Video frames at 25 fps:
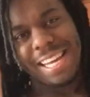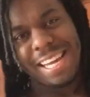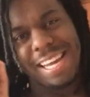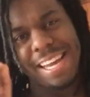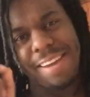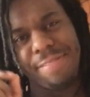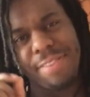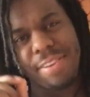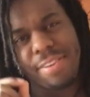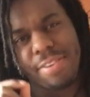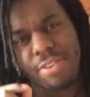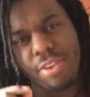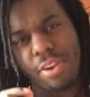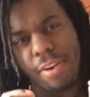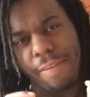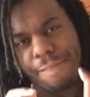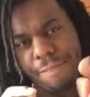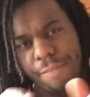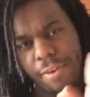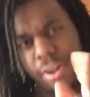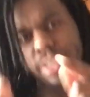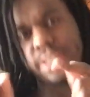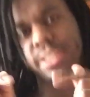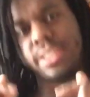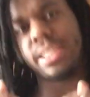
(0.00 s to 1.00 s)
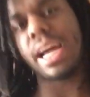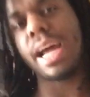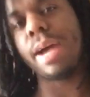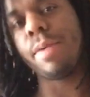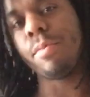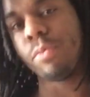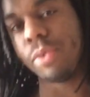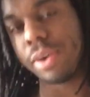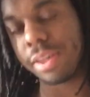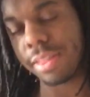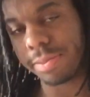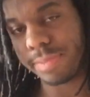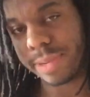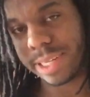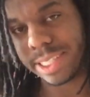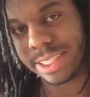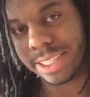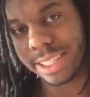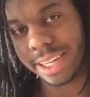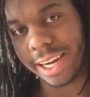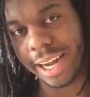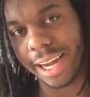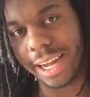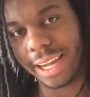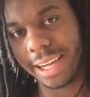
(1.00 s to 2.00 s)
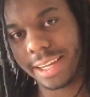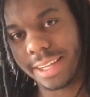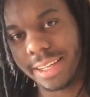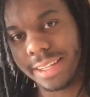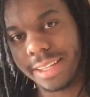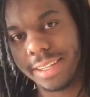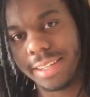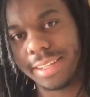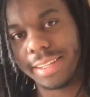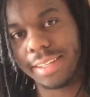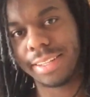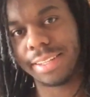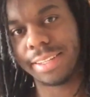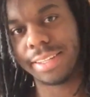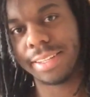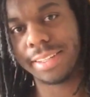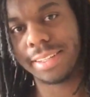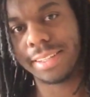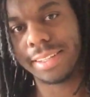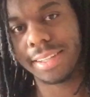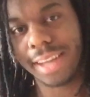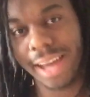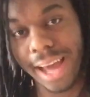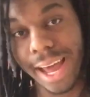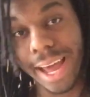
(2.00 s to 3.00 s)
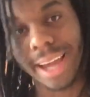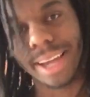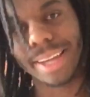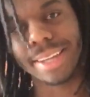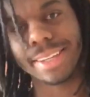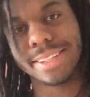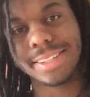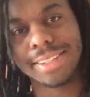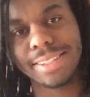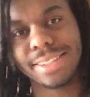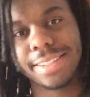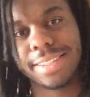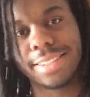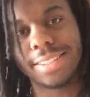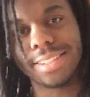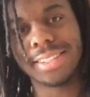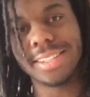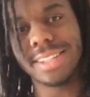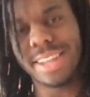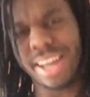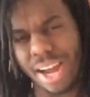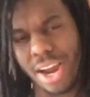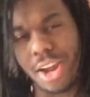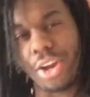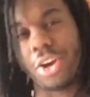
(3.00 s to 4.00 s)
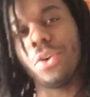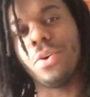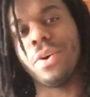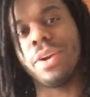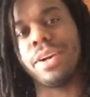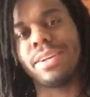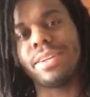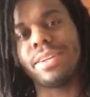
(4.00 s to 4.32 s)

If this is your first time with me today, hi, how you doing?